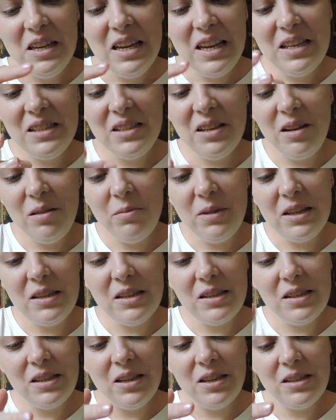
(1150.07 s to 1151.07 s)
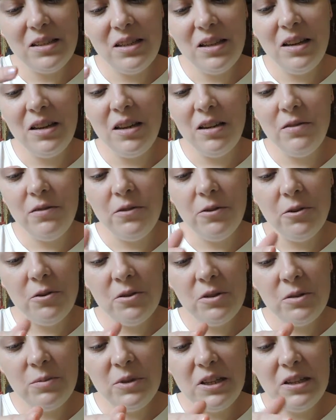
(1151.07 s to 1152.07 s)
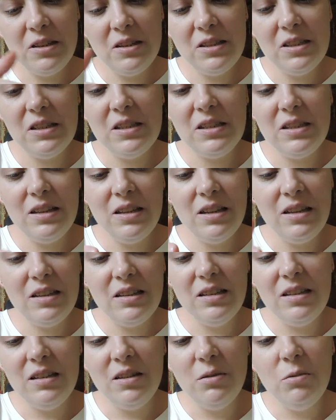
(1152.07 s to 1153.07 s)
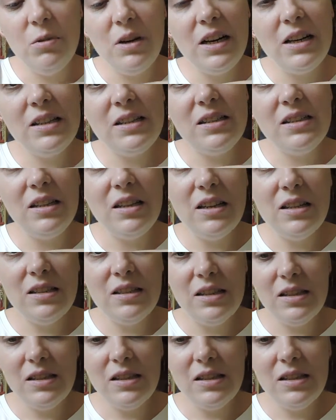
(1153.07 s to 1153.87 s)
It's a little bit disgusting at first because it's like, what is this?